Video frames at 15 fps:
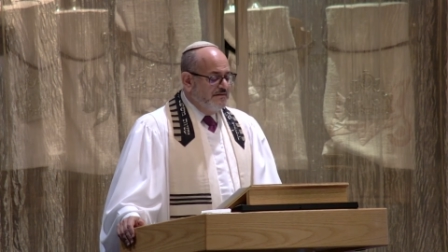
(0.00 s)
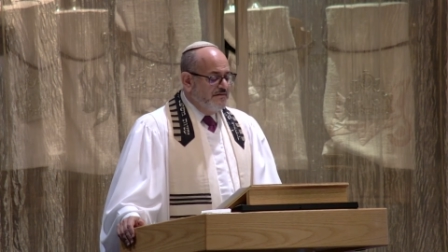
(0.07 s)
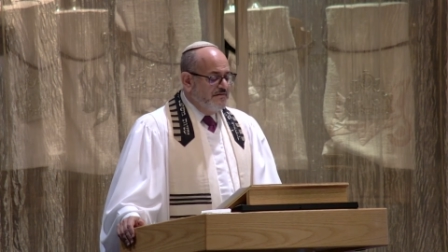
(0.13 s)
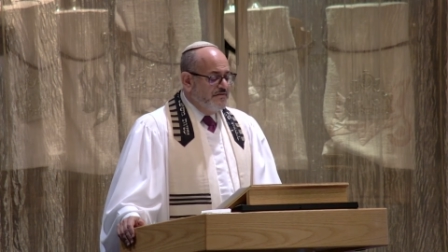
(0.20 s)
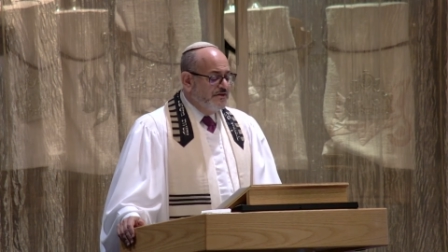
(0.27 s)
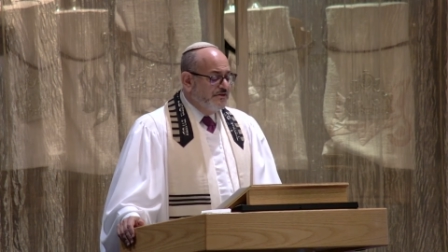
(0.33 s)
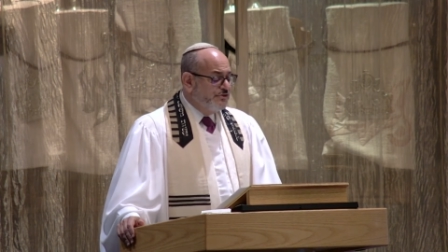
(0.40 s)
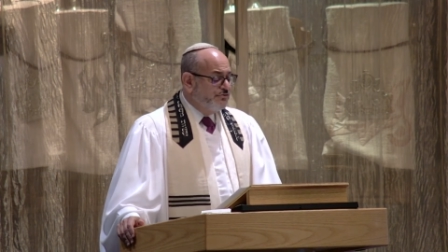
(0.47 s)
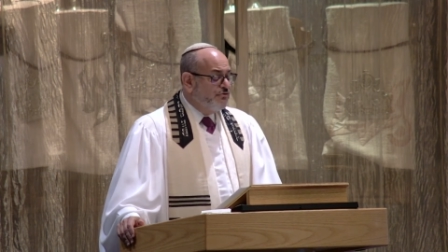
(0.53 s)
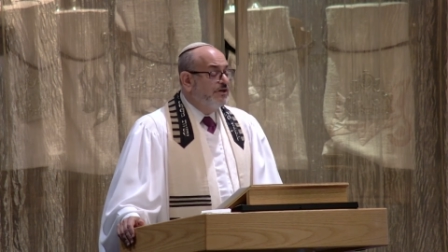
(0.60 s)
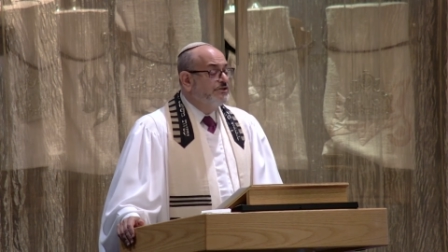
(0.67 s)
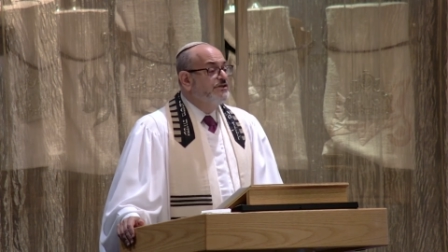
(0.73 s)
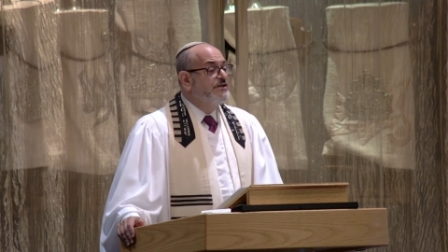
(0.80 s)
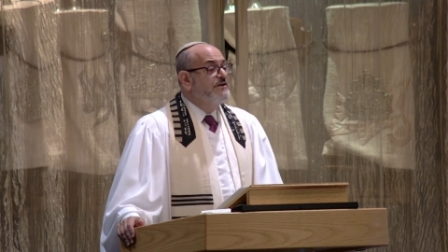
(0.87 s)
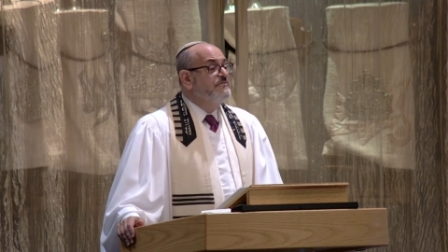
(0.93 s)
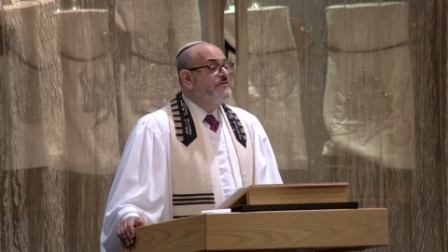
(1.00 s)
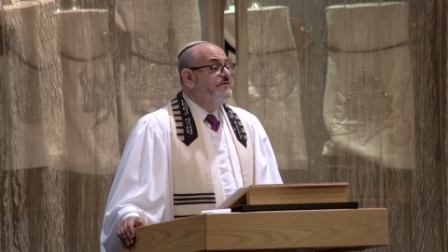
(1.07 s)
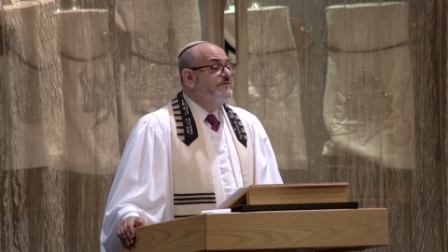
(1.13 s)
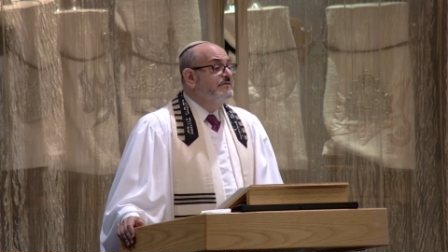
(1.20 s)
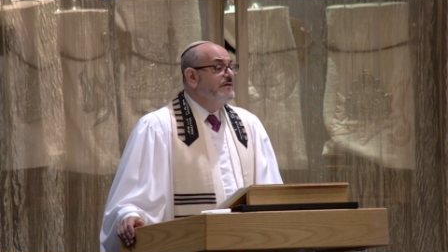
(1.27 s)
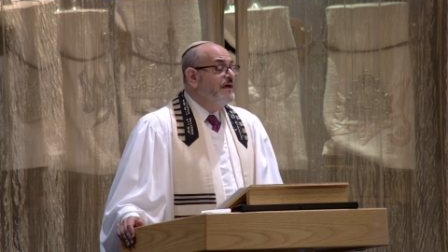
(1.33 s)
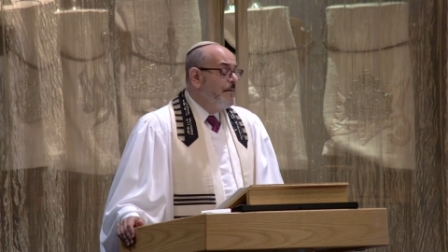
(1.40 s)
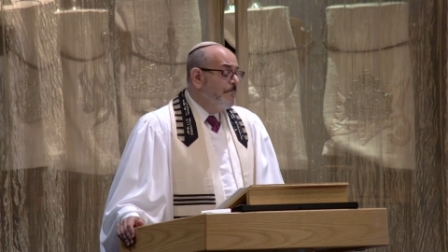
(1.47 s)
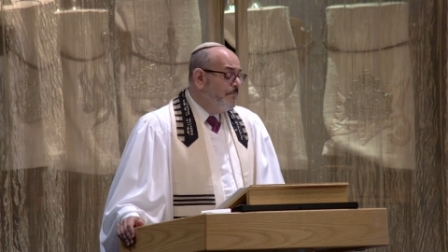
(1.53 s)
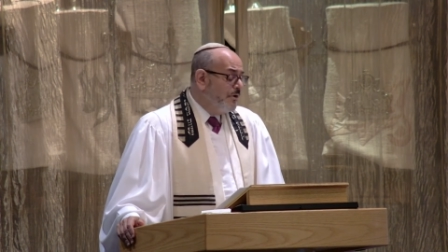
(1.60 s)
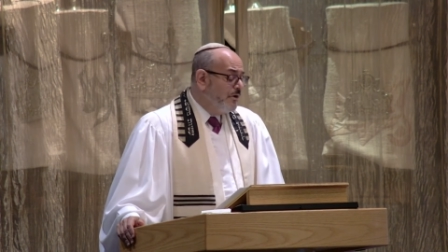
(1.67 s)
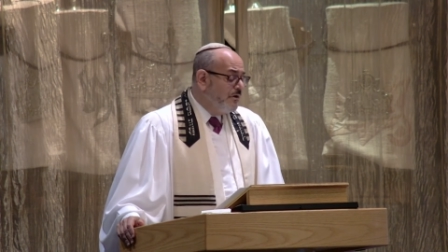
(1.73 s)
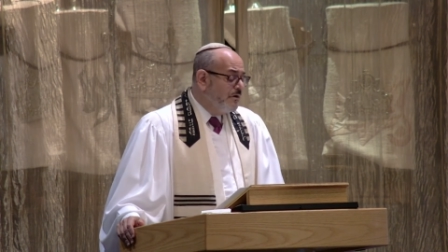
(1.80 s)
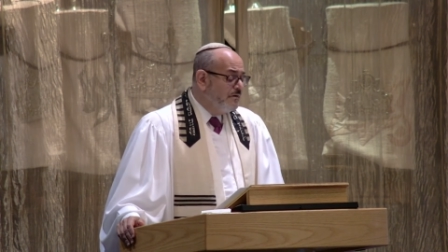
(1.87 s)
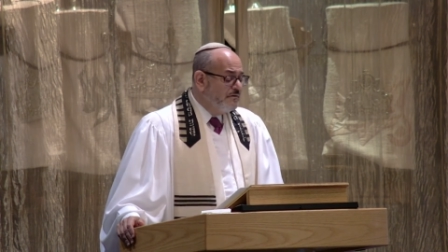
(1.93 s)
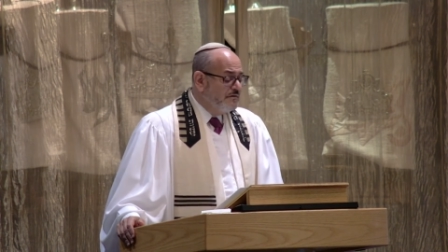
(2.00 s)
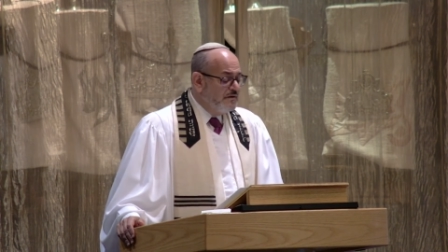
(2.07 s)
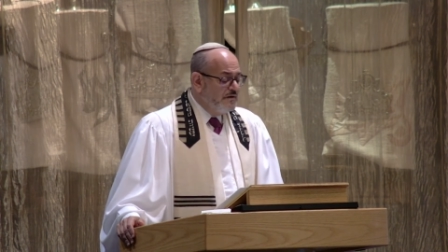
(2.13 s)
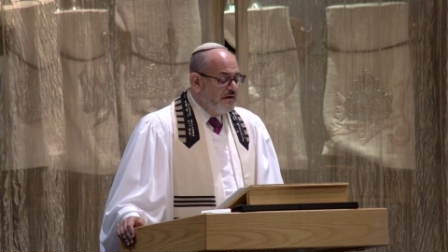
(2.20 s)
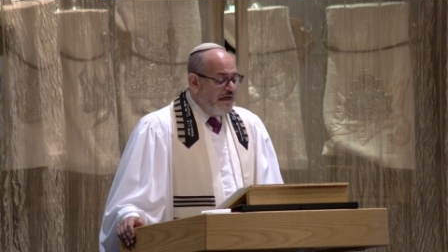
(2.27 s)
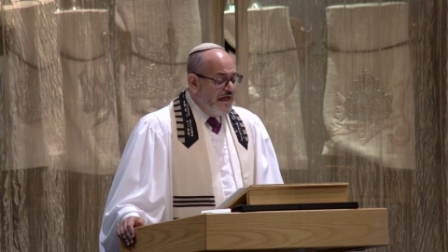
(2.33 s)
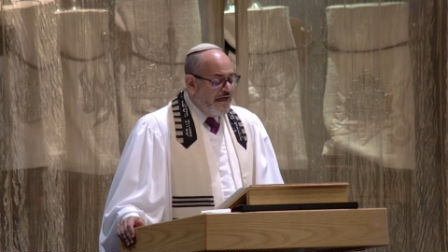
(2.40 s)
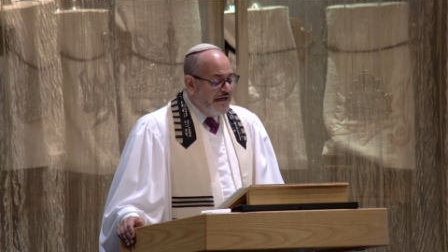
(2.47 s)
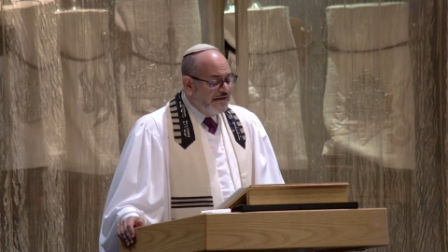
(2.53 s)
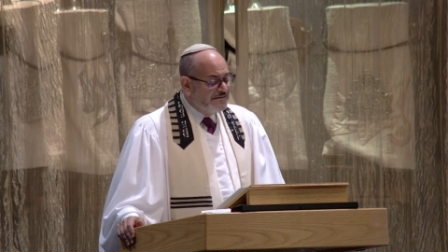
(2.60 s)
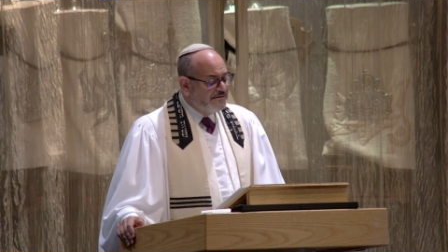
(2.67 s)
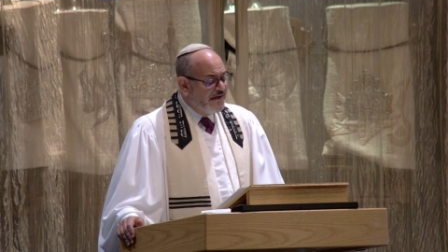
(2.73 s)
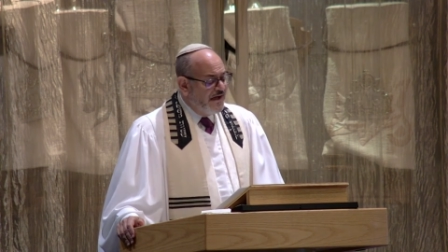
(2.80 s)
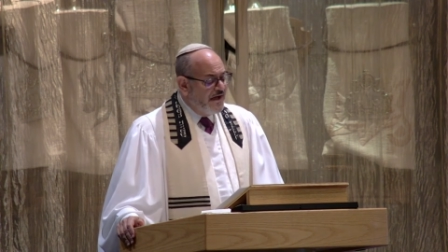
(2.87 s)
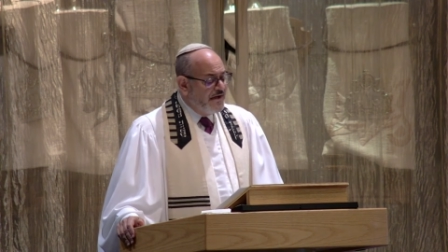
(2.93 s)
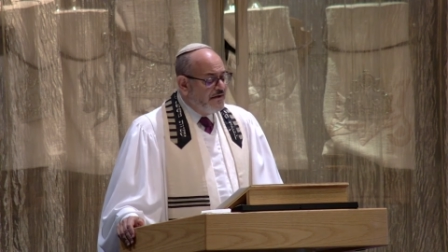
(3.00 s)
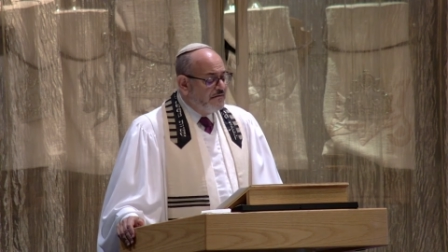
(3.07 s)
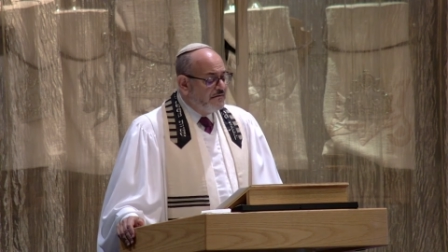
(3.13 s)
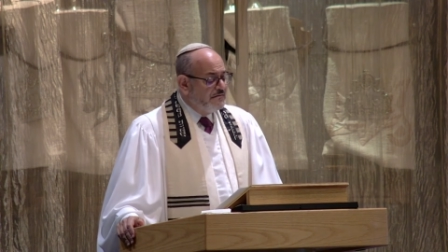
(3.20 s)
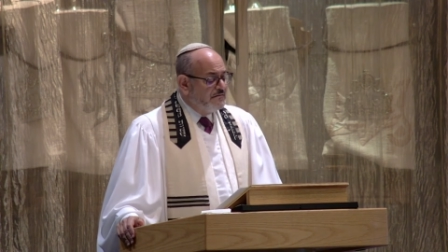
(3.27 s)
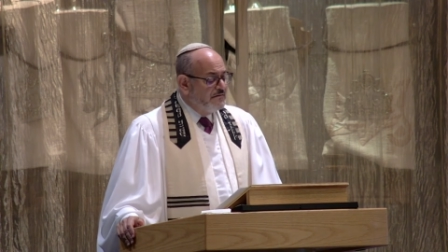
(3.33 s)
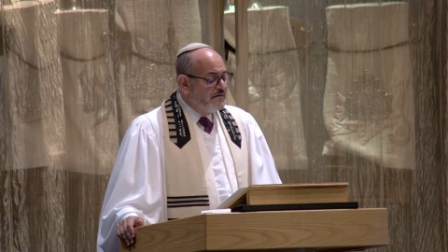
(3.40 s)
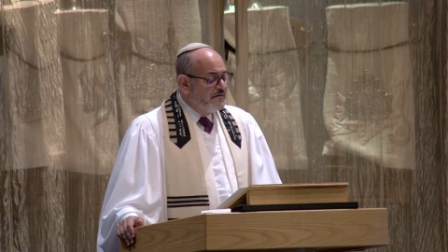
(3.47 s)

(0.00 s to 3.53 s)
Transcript: The destruction of the temple, exile,